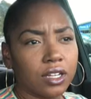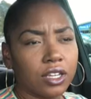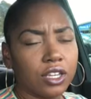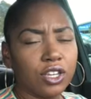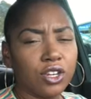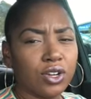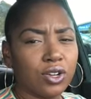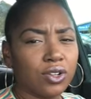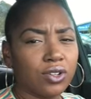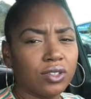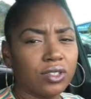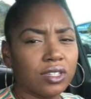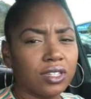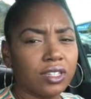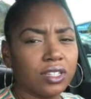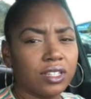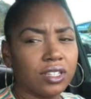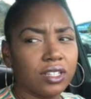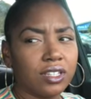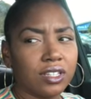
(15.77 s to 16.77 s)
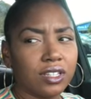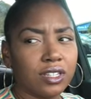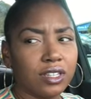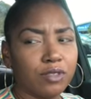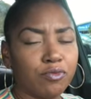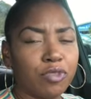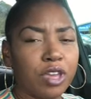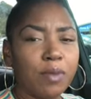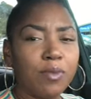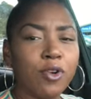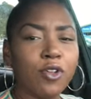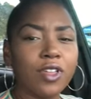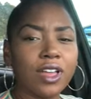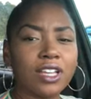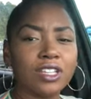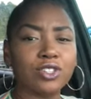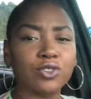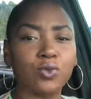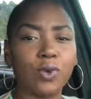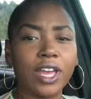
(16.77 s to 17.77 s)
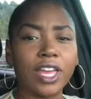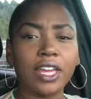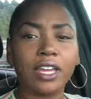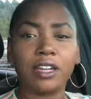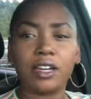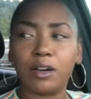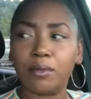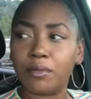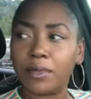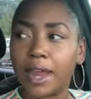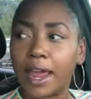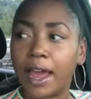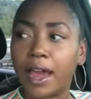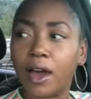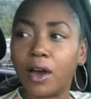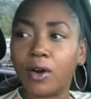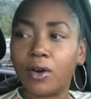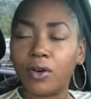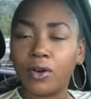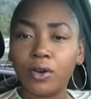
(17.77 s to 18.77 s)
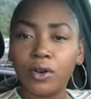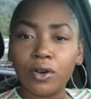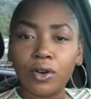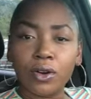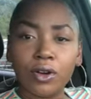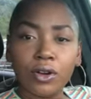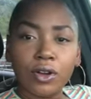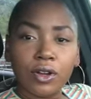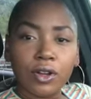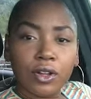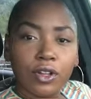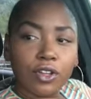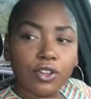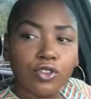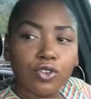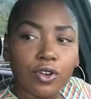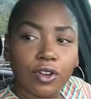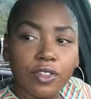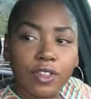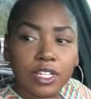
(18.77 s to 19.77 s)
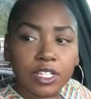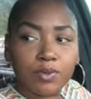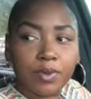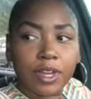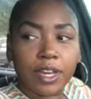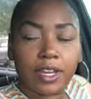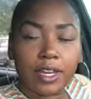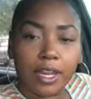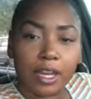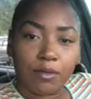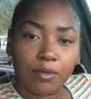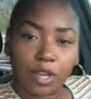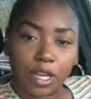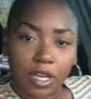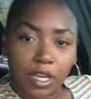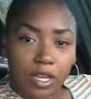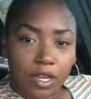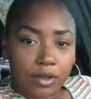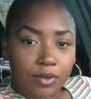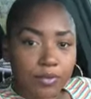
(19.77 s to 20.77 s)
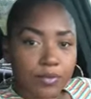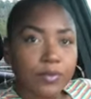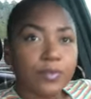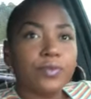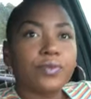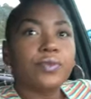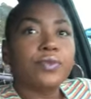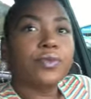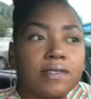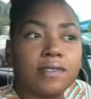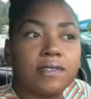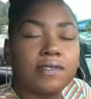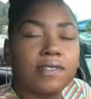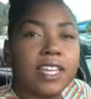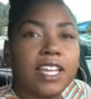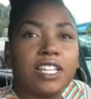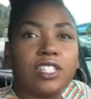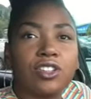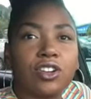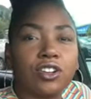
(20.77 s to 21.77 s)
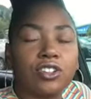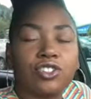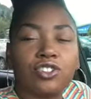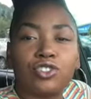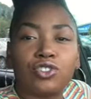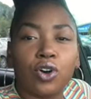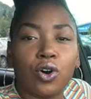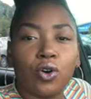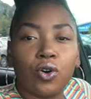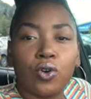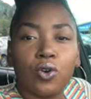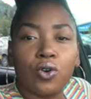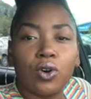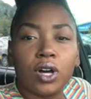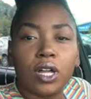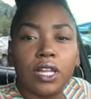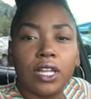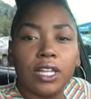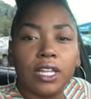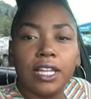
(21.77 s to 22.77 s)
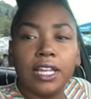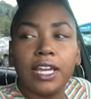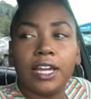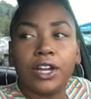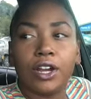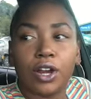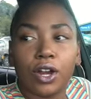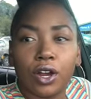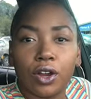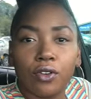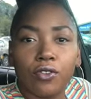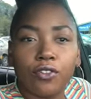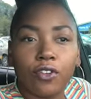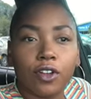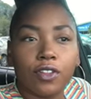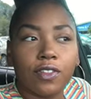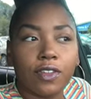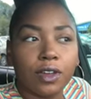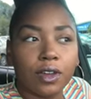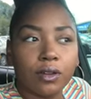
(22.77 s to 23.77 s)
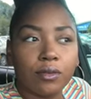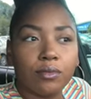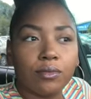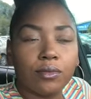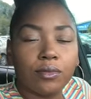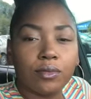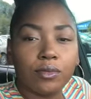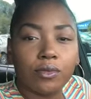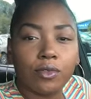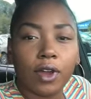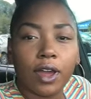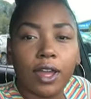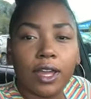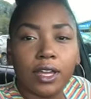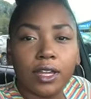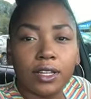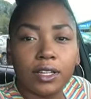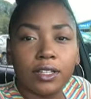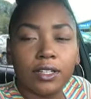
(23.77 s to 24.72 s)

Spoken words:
you know, people that's waking up now during this pandemic, things are so clear for them, right?